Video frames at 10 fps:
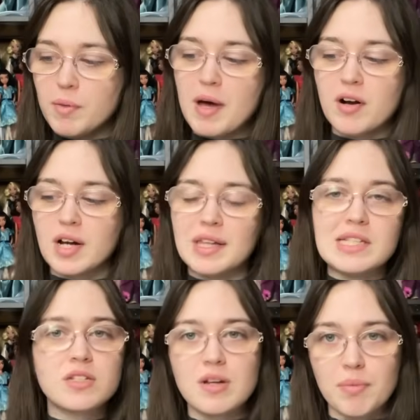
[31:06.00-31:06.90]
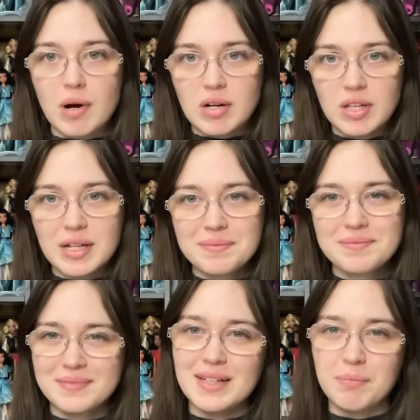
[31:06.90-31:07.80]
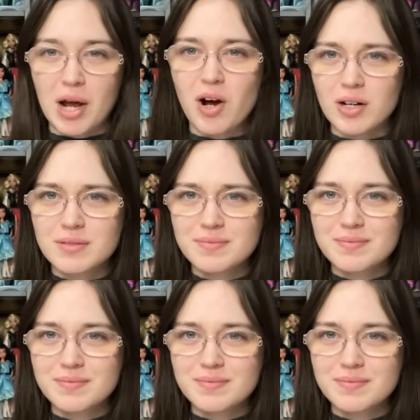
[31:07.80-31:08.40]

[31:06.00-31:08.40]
better at least temporarily in my heart